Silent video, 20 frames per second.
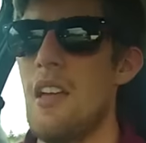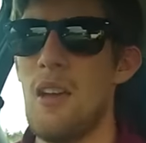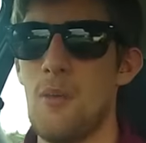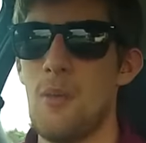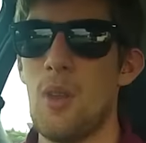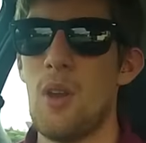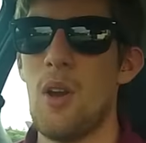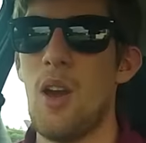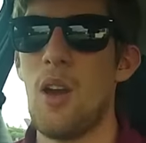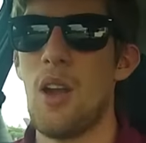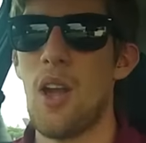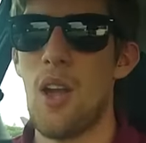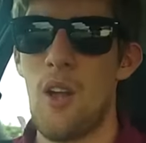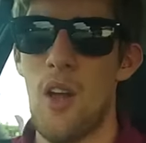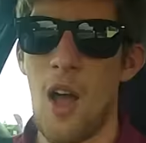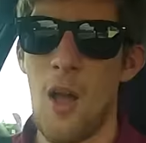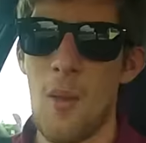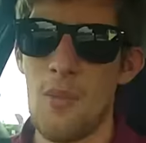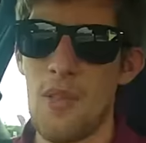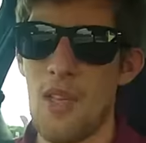We've got to go
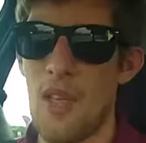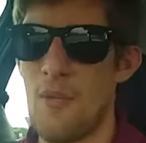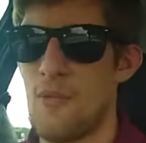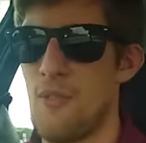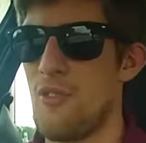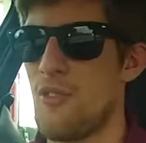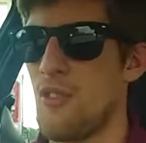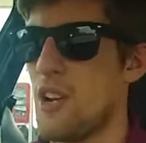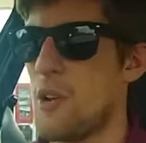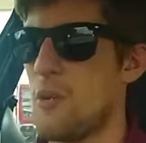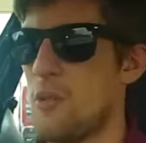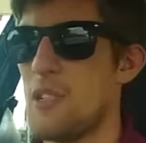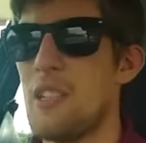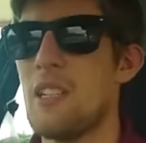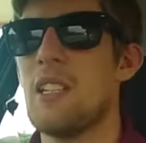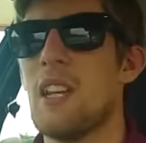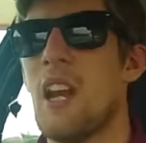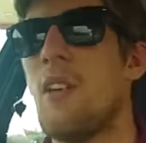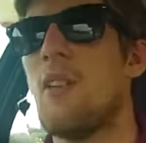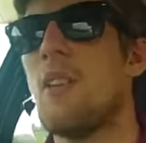up the M3, which is
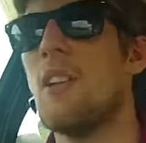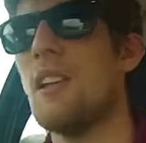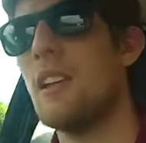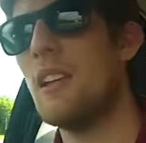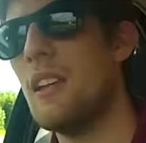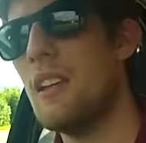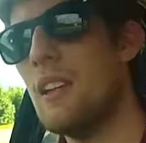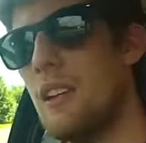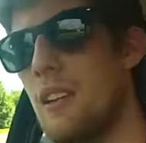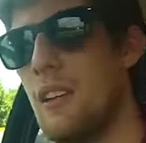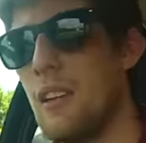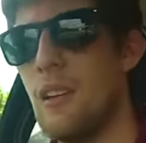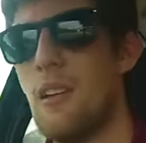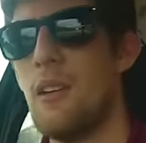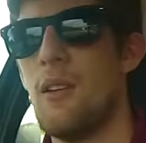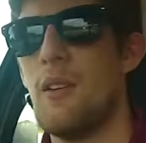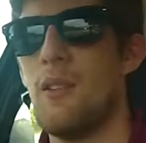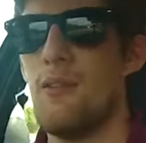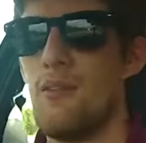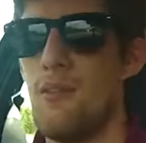currently
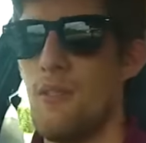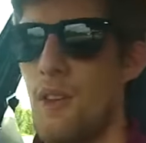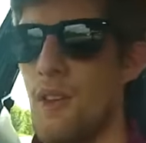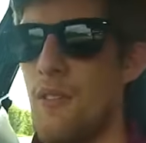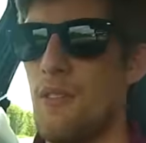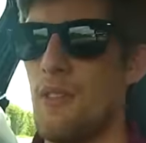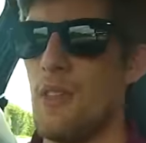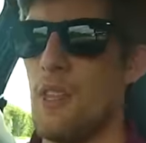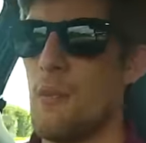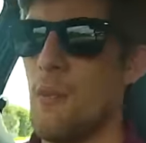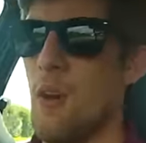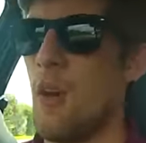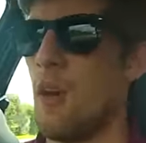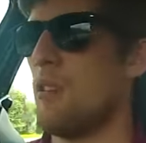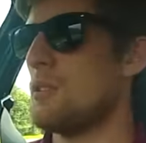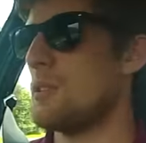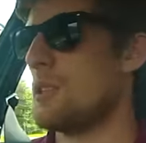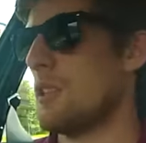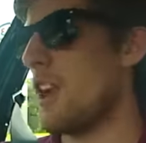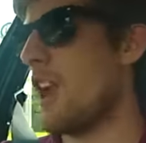50
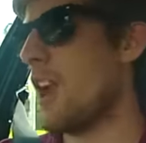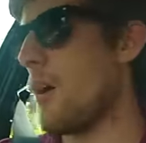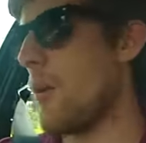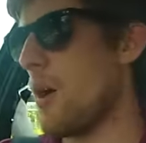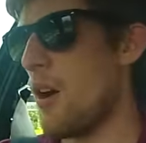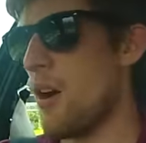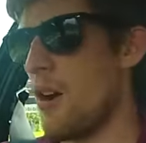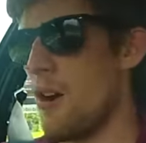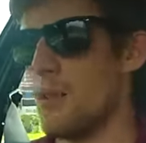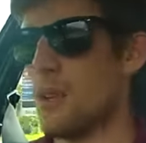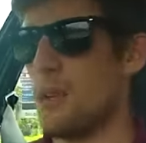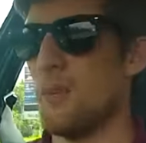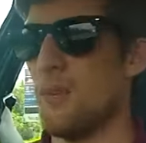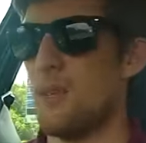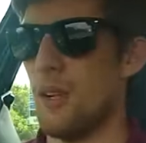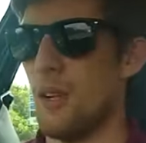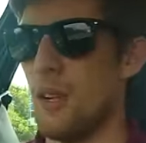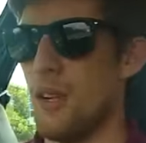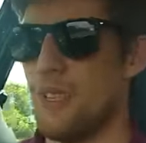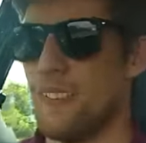miles an hour after
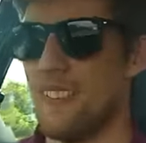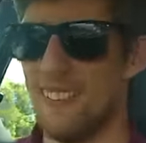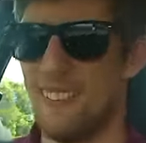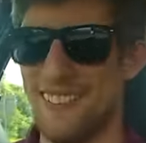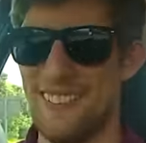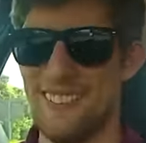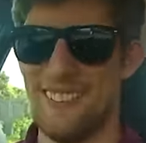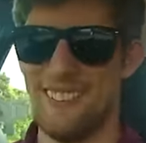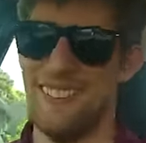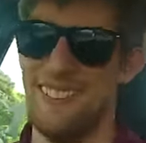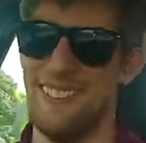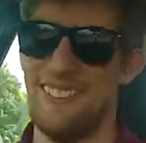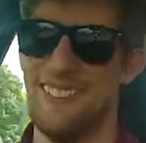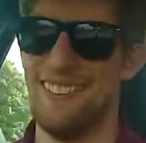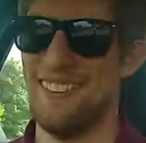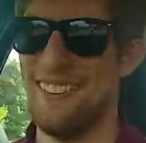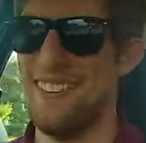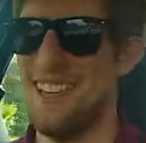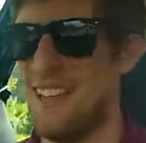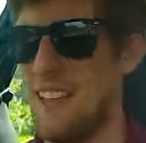Fleet,
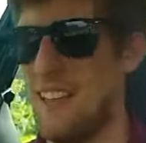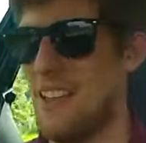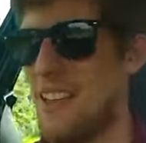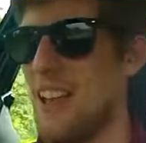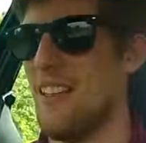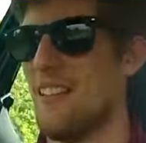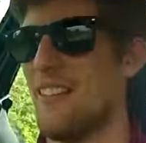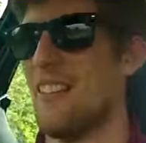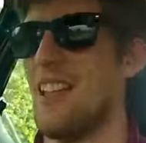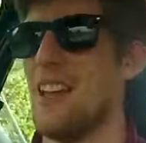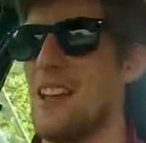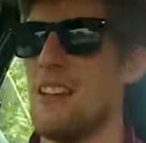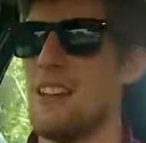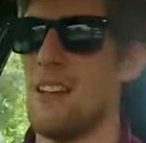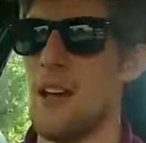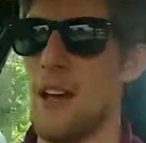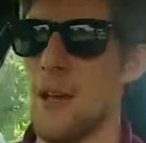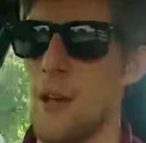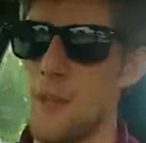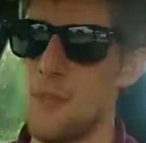and then
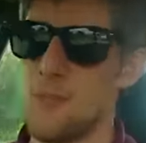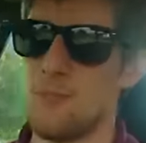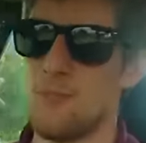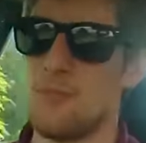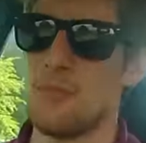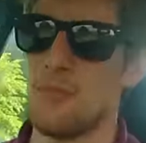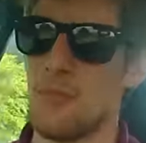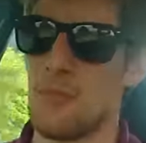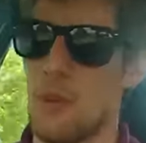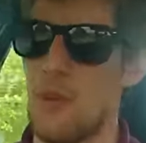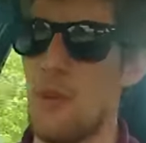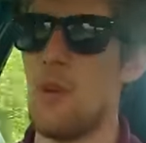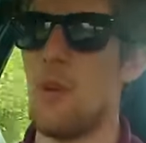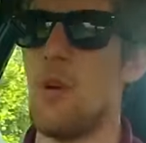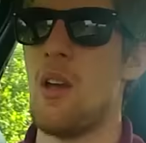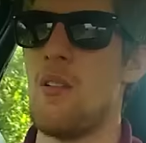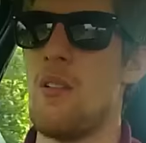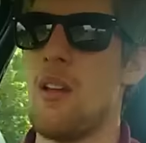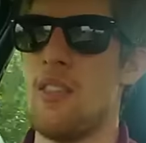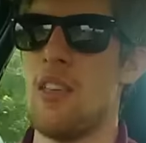all the
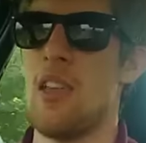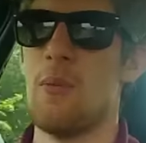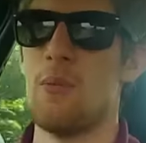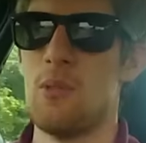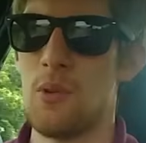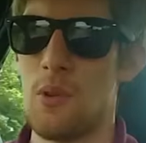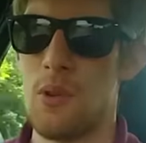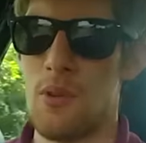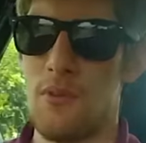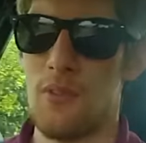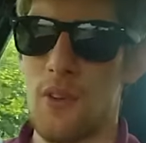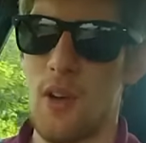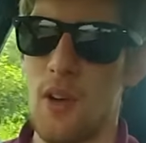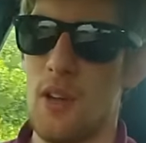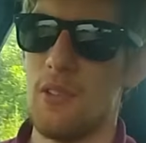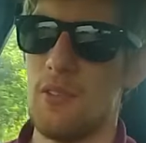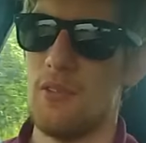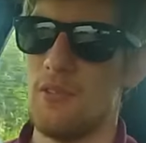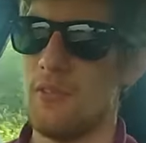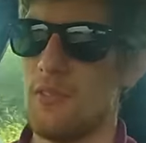way around the
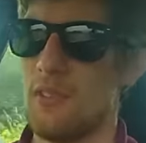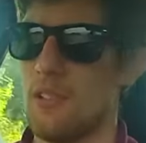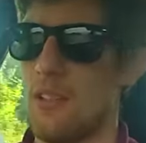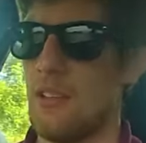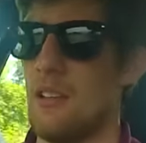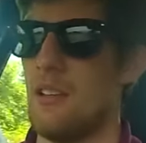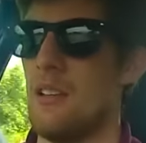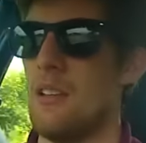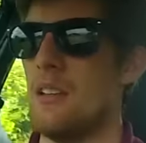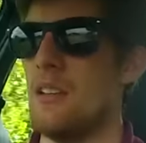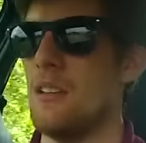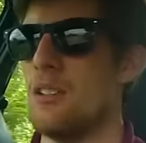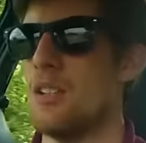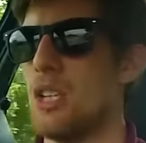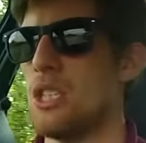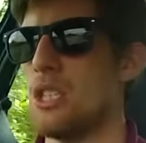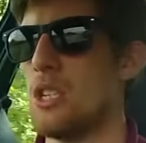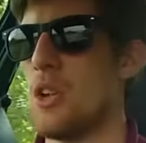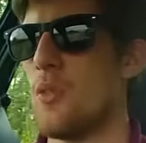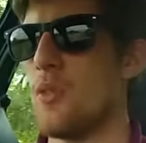M25,
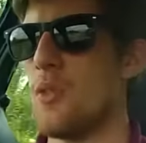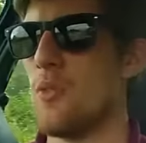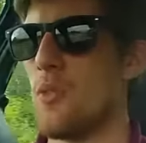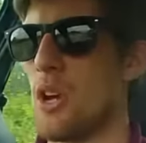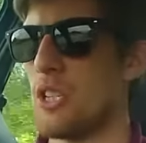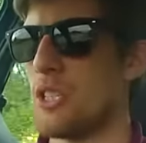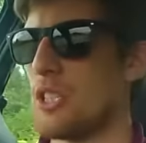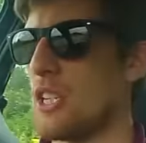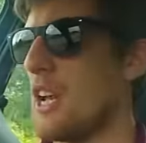just after rush